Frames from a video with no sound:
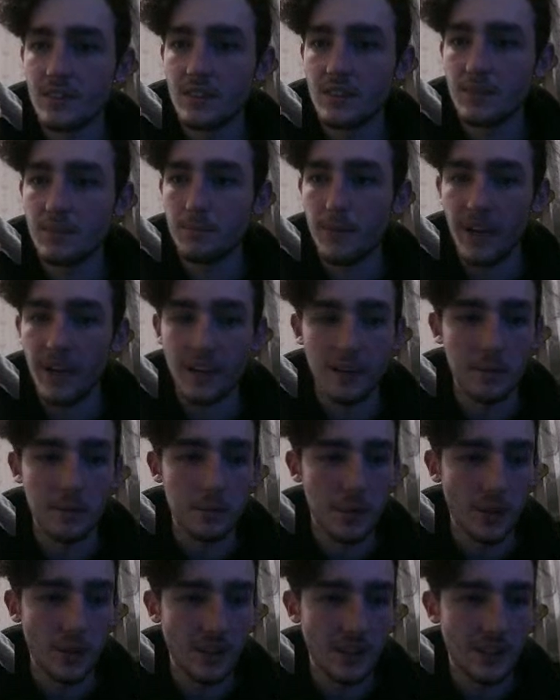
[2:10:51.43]
back in
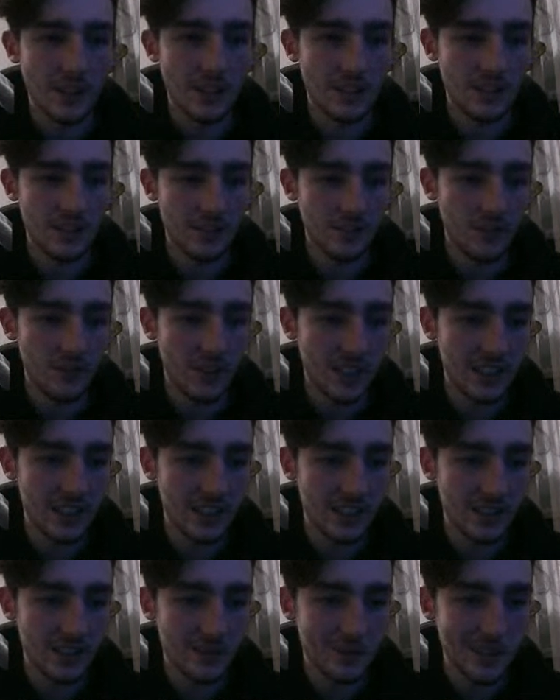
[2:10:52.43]
bullet, we need
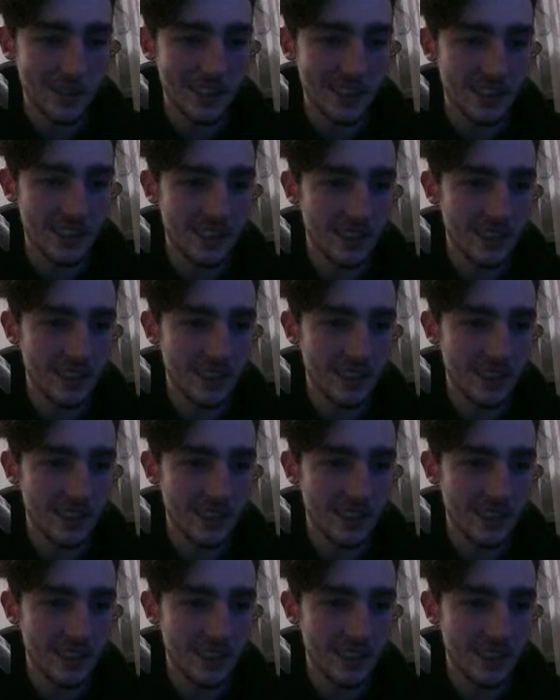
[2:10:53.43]
it to be,